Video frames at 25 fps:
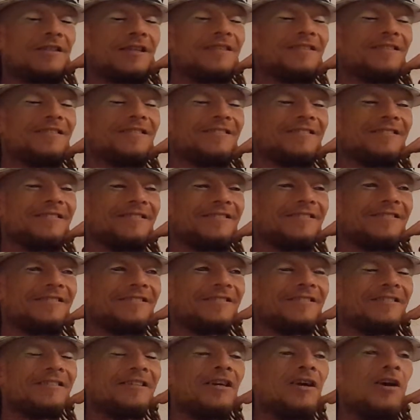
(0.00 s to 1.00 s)
sentence.
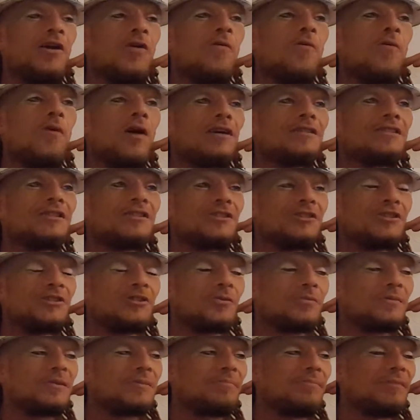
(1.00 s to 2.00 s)
I just
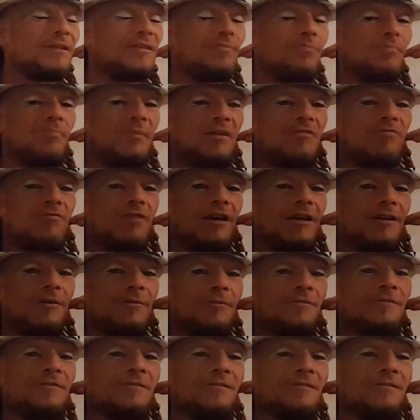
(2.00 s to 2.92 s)
stopped mid mid rail,